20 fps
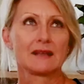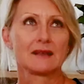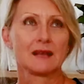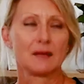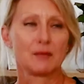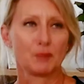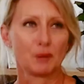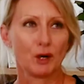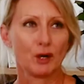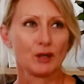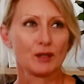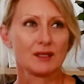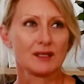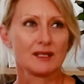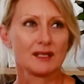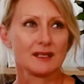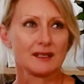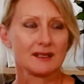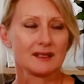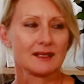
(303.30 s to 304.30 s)

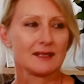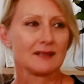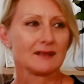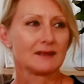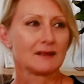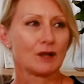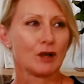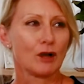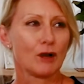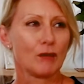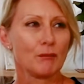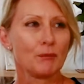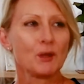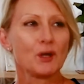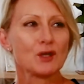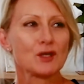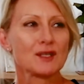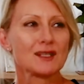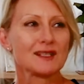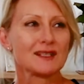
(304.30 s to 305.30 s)
process it,
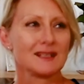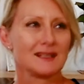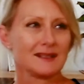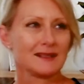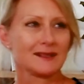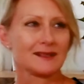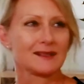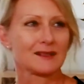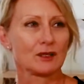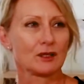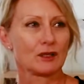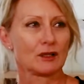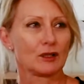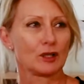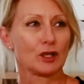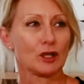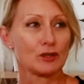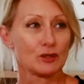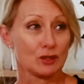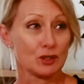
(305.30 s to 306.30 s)
compost is
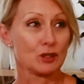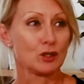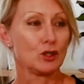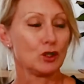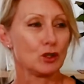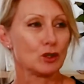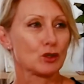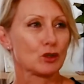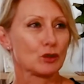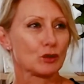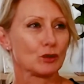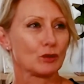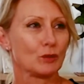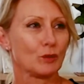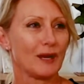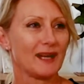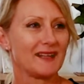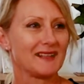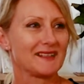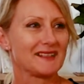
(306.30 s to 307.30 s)
close to neutral
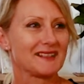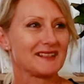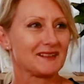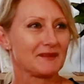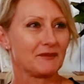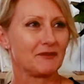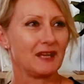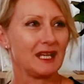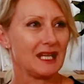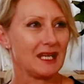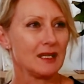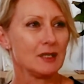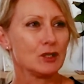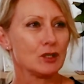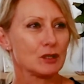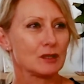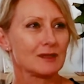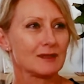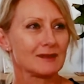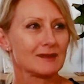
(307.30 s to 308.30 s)
when it's
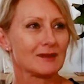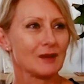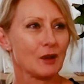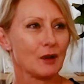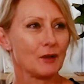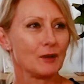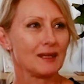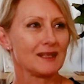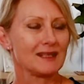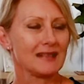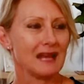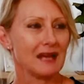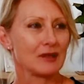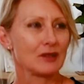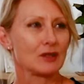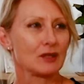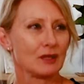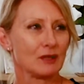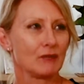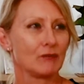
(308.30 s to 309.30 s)
finished. So it's
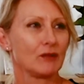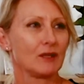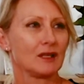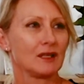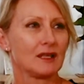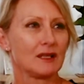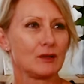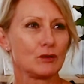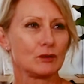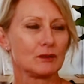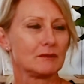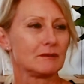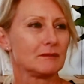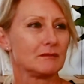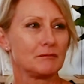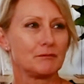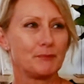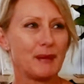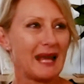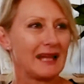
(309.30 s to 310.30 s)
actually a really good
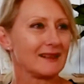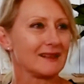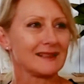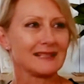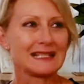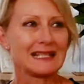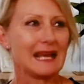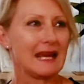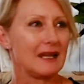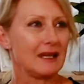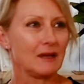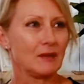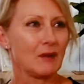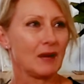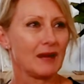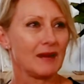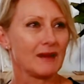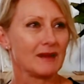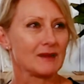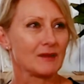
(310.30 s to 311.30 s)
balance anyway.
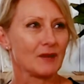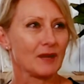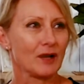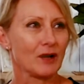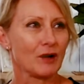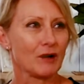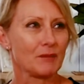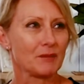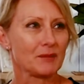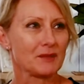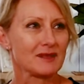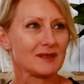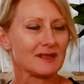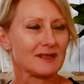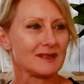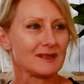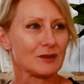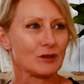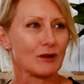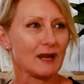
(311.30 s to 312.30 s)
That's why compost
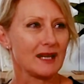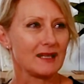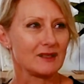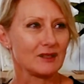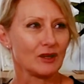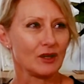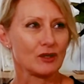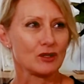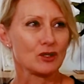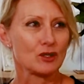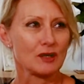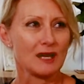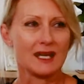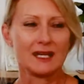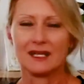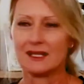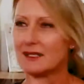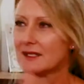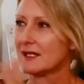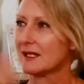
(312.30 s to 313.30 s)
is great to go straight
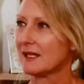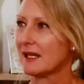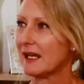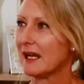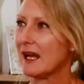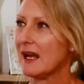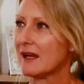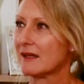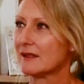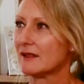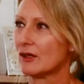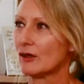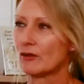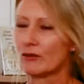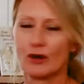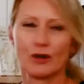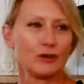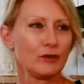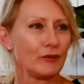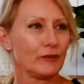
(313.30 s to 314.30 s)
into the garden and grow
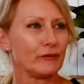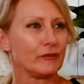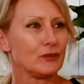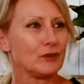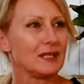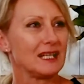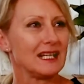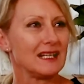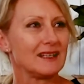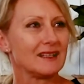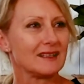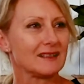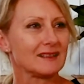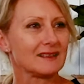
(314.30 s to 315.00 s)
your food in it.